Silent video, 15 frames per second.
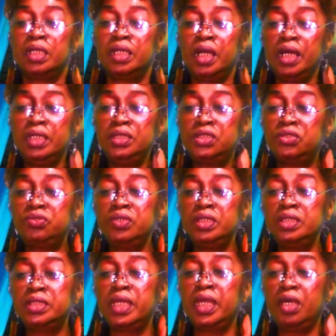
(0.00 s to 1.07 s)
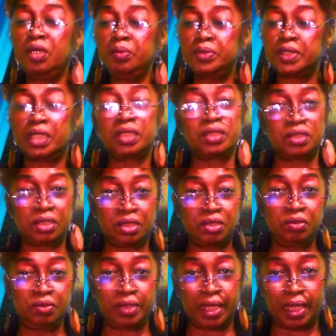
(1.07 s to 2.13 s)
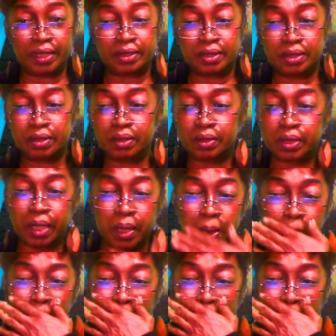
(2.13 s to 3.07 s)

God's strength helps us to do that, okay?